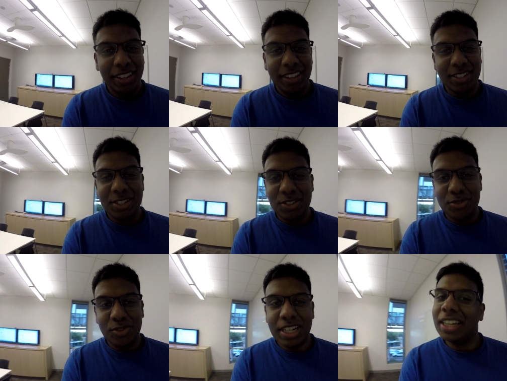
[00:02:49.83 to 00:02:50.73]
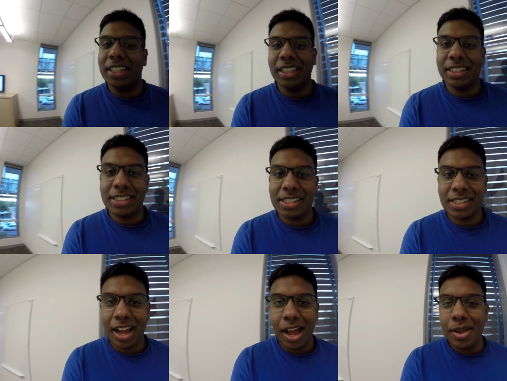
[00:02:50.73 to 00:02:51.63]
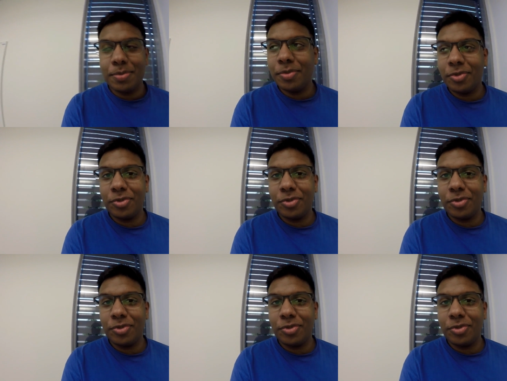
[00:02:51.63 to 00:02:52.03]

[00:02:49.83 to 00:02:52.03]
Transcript: This is ridiculous. I'm f-